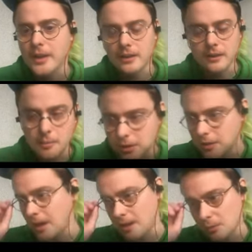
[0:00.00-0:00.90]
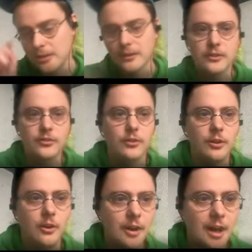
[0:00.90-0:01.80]
like communicating with an
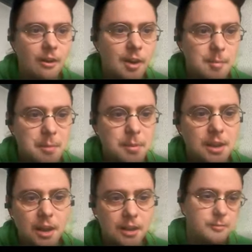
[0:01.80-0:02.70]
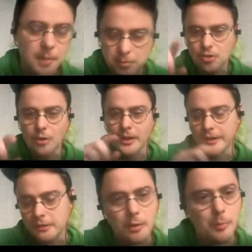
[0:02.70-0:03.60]
external LLM API, you'd maybe show
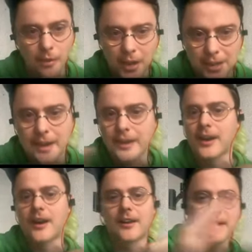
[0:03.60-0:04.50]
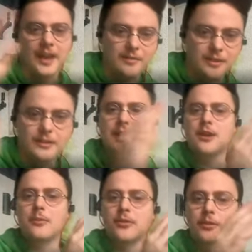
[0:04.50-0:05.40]
like a little brain icon and have it
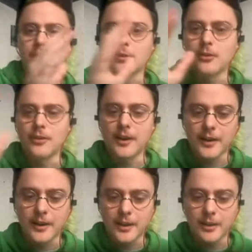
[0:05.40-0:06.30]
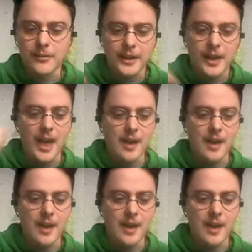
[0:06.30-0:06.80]
with a little, uh, like